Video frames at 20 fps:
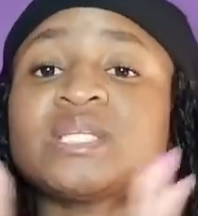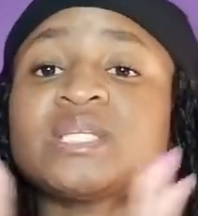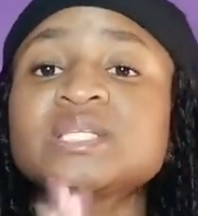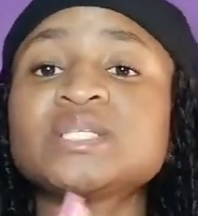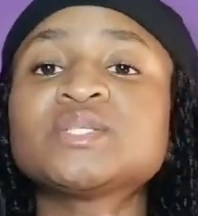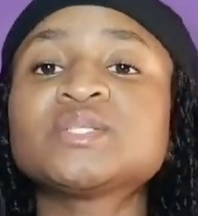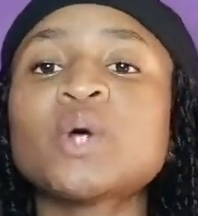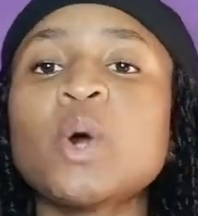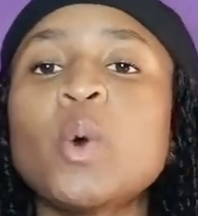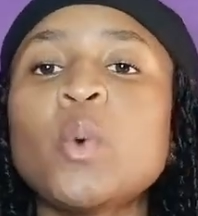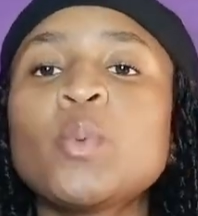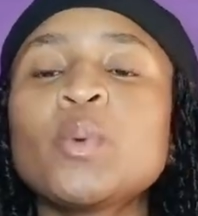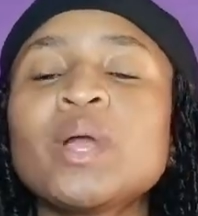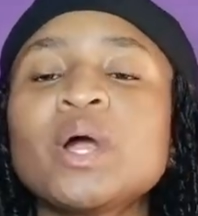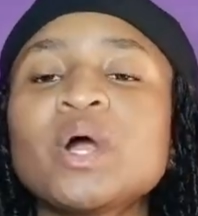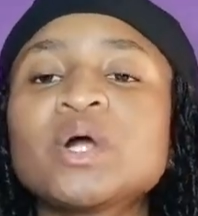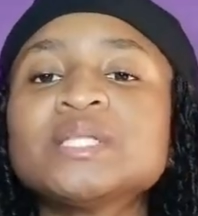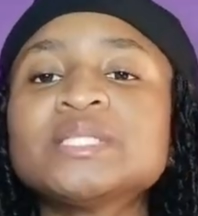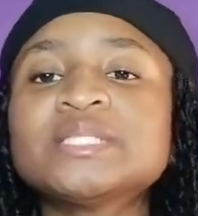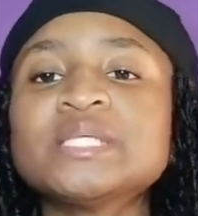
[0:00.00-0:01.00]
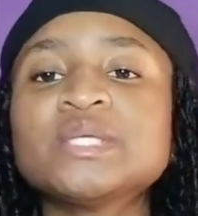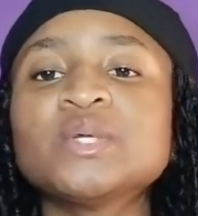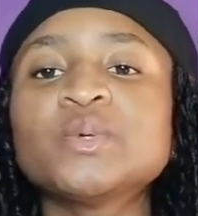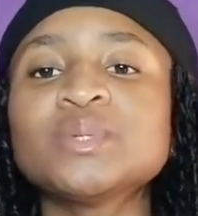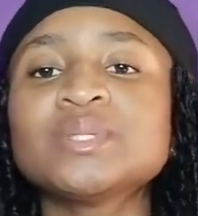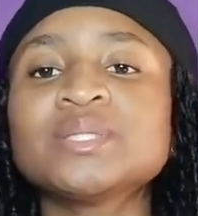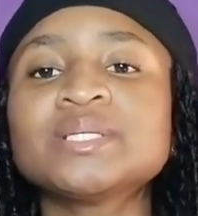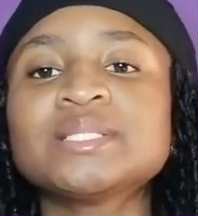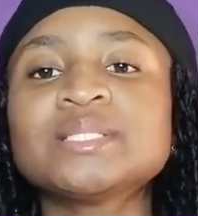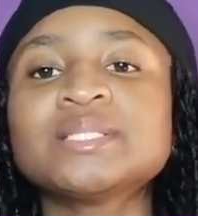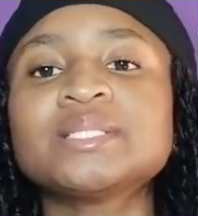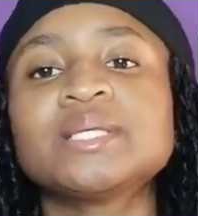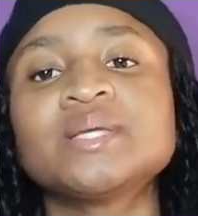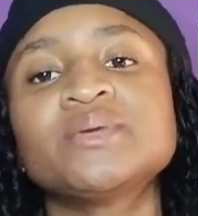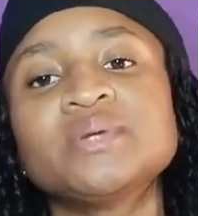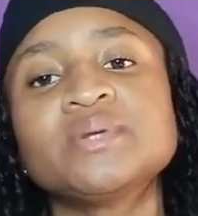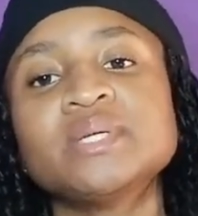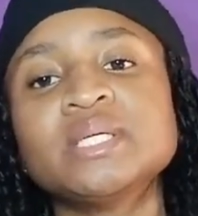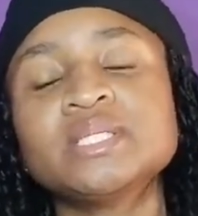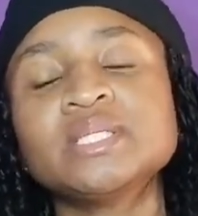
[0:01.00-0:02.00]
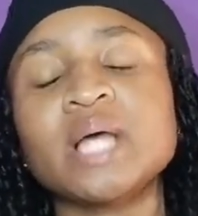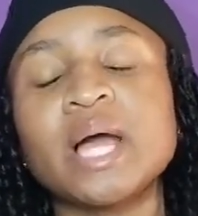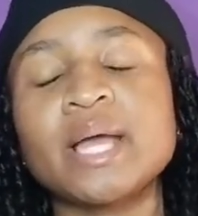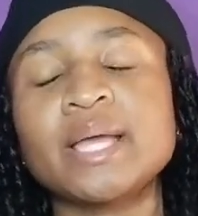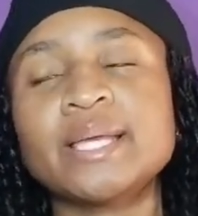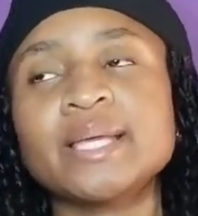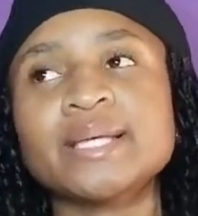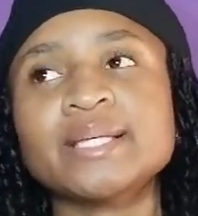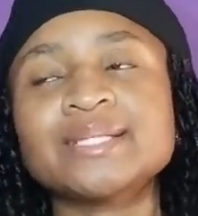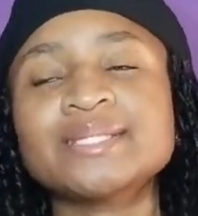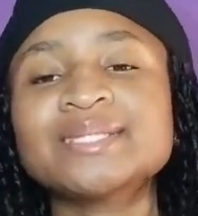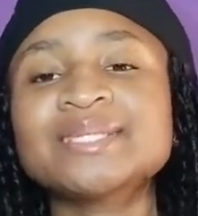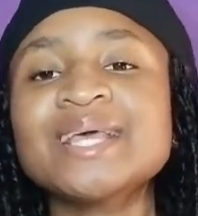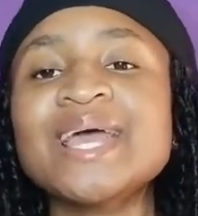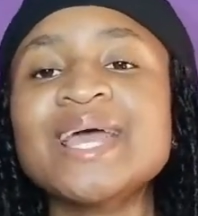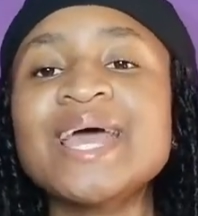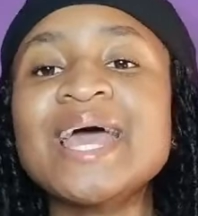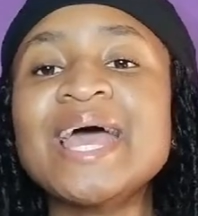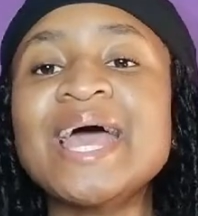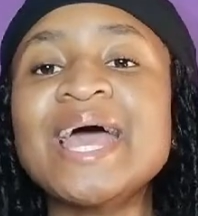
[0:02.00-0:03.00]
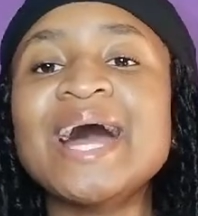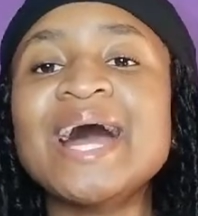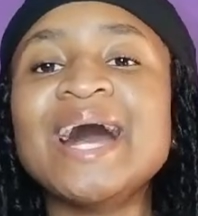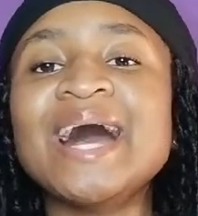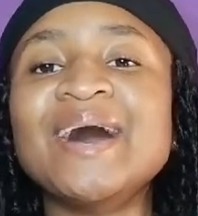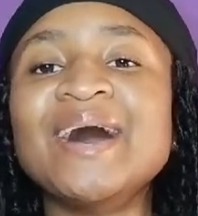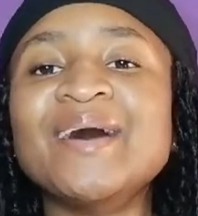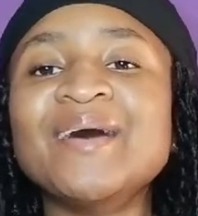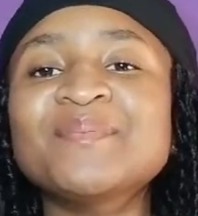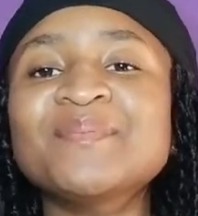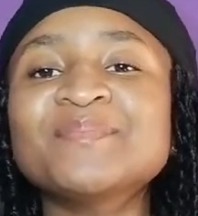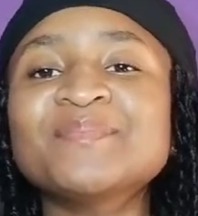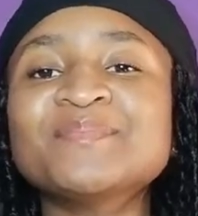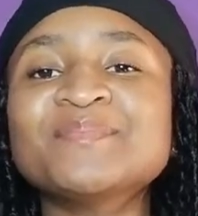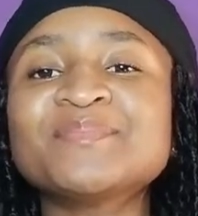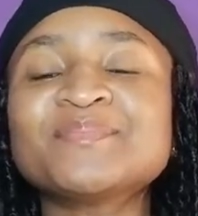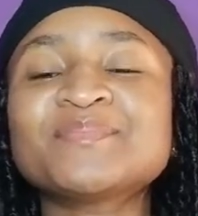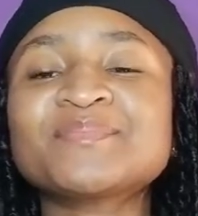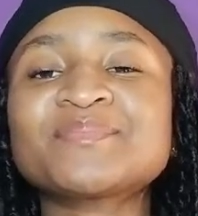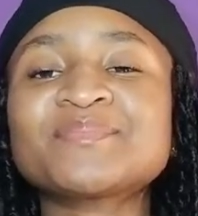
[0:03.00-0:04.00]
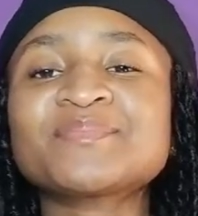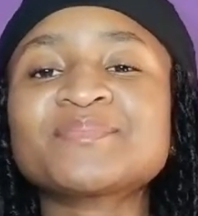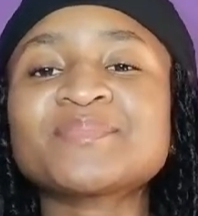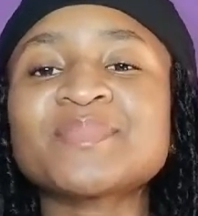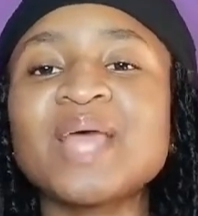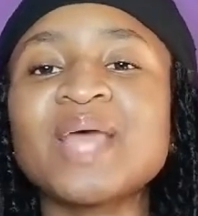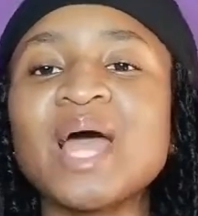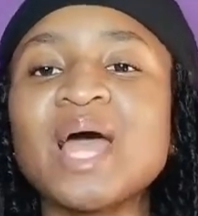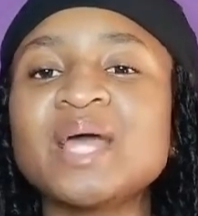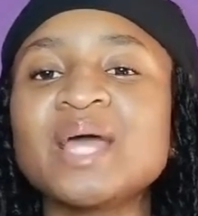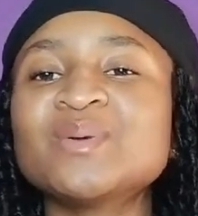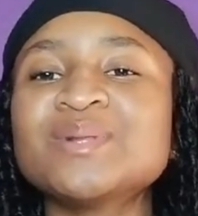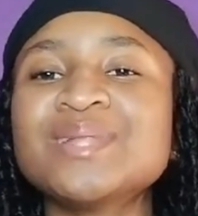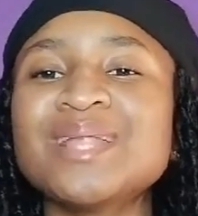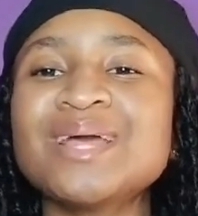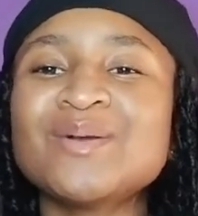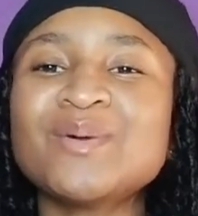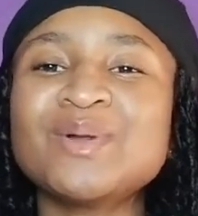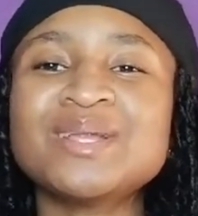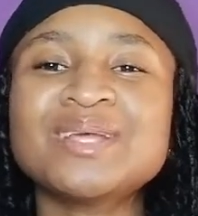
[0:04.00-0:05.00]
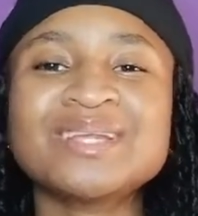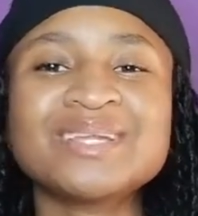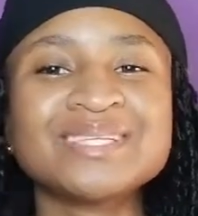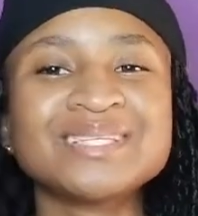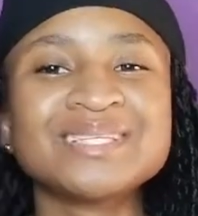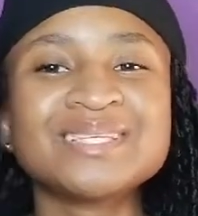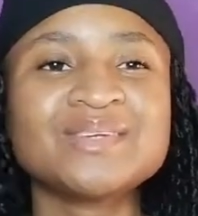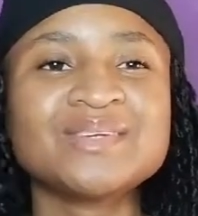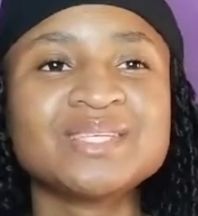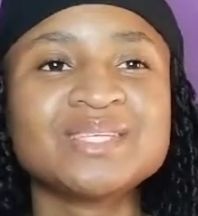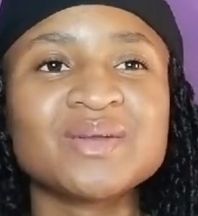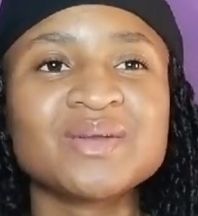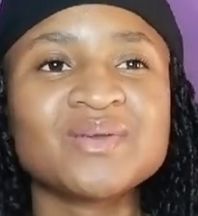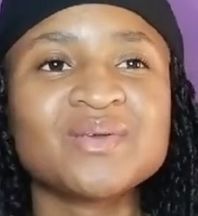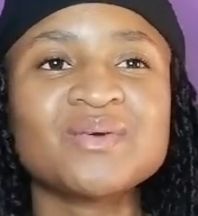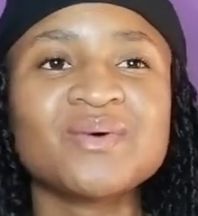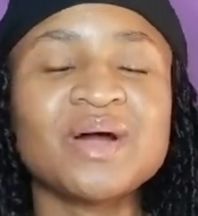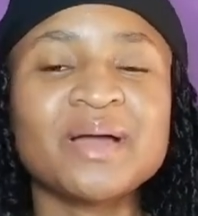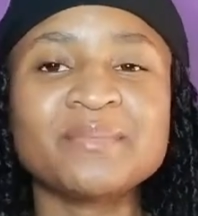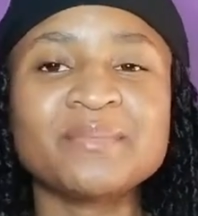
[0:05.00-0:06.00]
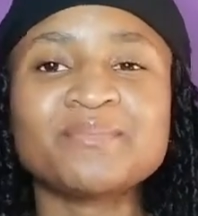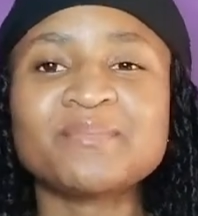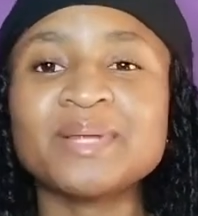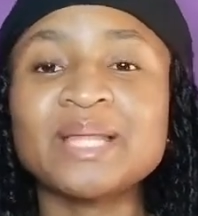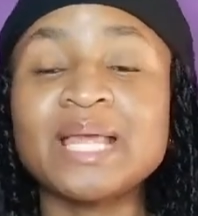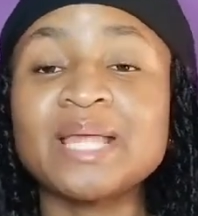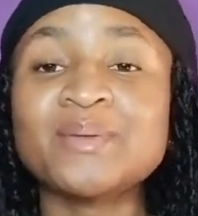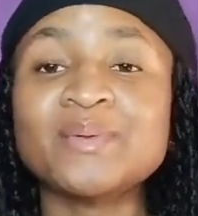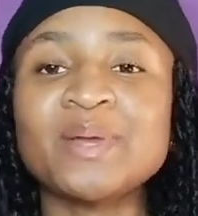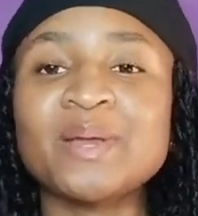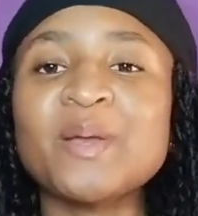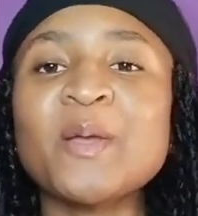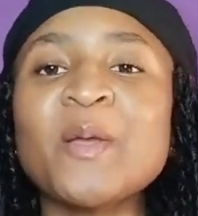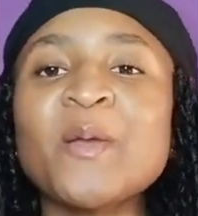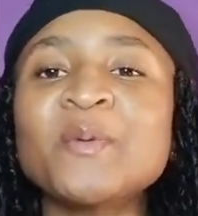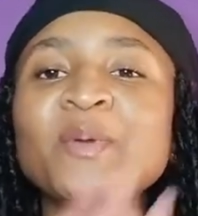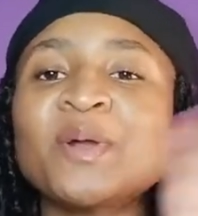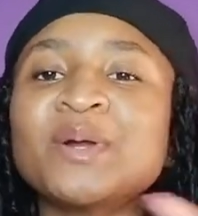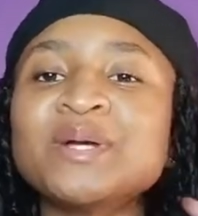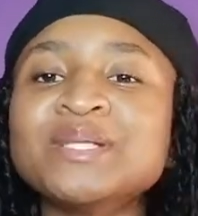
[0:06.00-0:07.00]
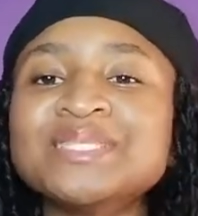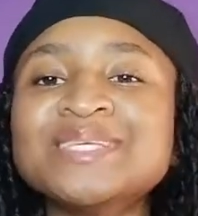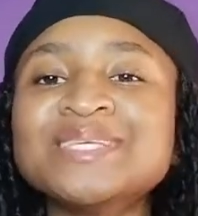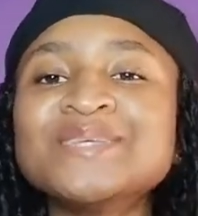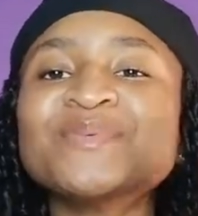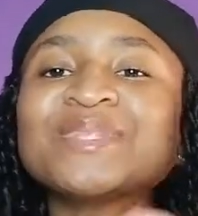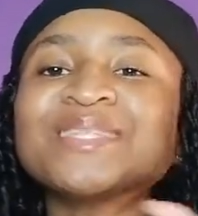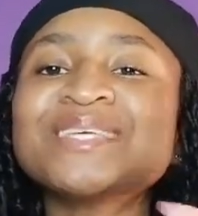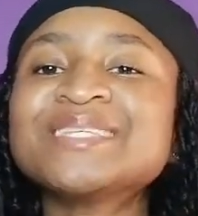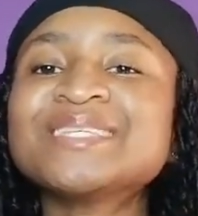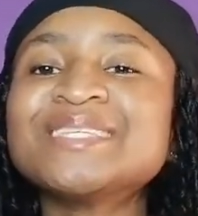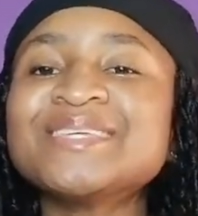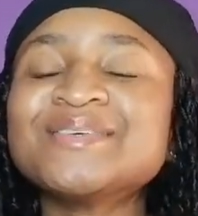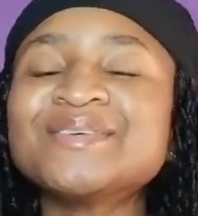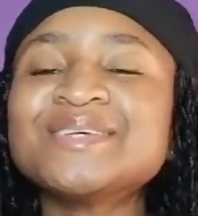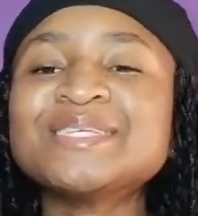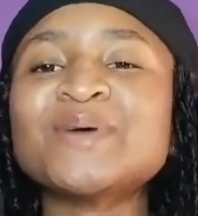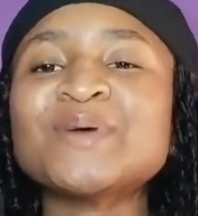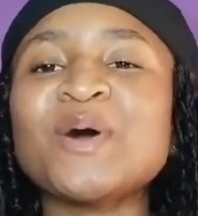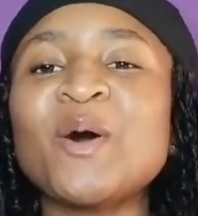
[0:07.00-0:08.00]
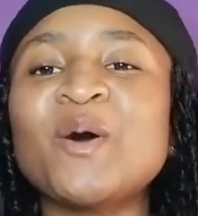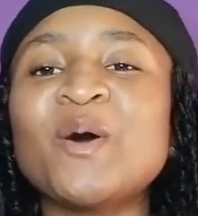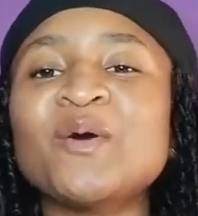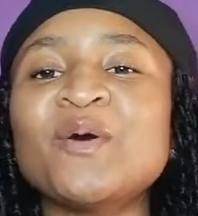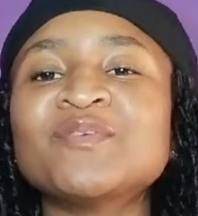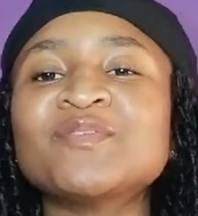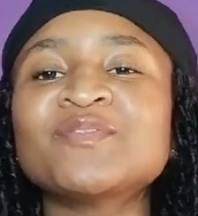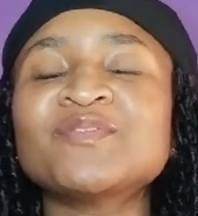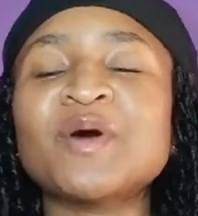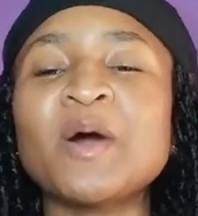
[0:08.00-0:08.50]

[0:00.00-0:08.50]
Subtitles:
So we are continuing with the series, I guess. I don't like calling the series, I don't know why, but anyway, we'll continue with the series of